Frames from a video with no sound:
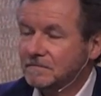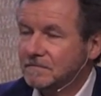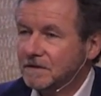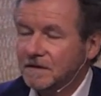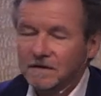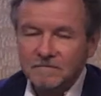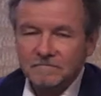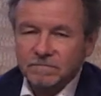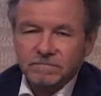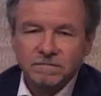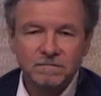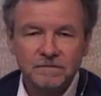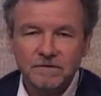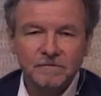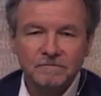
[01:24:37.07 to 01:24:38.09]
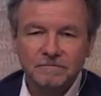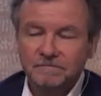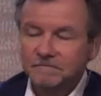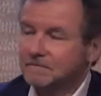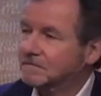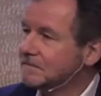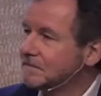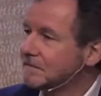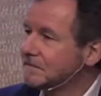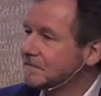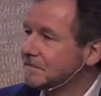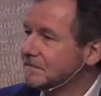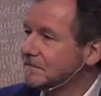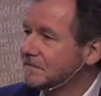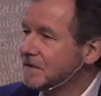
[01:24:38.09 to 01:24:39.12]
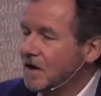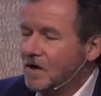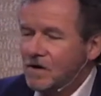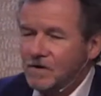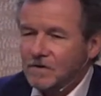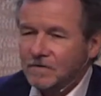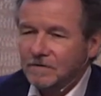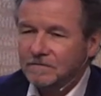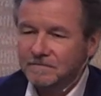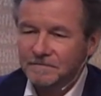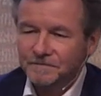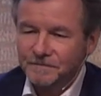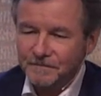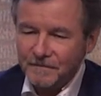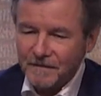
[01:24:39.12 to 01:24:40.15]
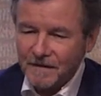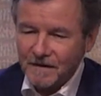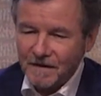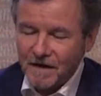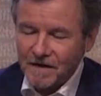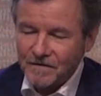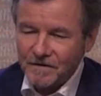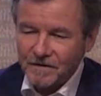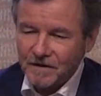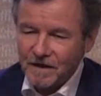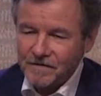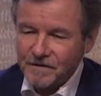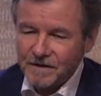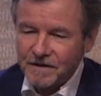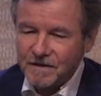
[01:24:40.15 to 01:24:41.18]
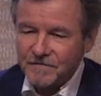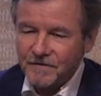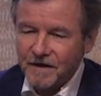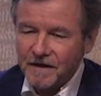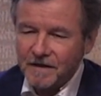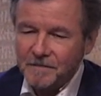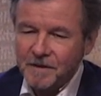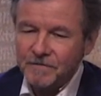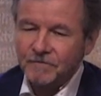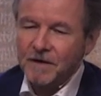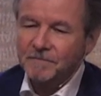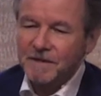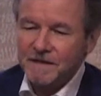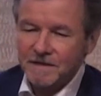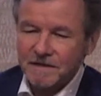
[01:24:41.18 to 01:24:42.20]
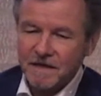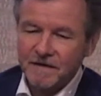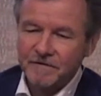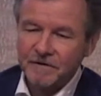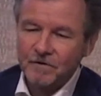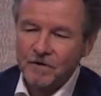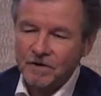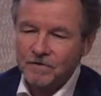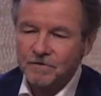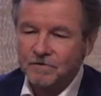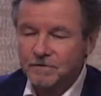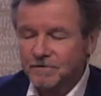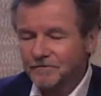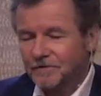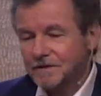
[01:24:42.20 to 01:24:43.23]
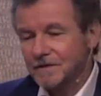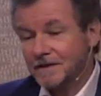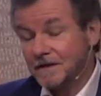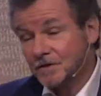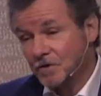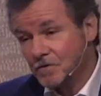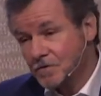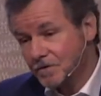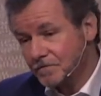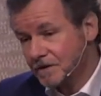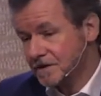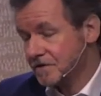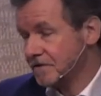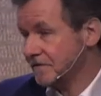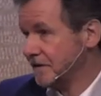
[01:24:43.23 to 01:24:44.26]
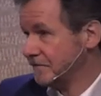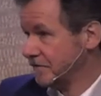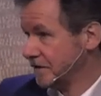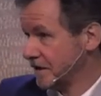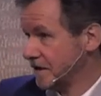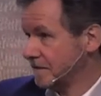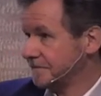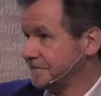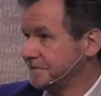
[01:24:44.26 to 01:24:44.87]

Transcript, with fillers: Uh, you don't have to have a No, I think I think it's fine. I mean, there are places I haven't gone to. So, for instance, there's whole the question of Africa.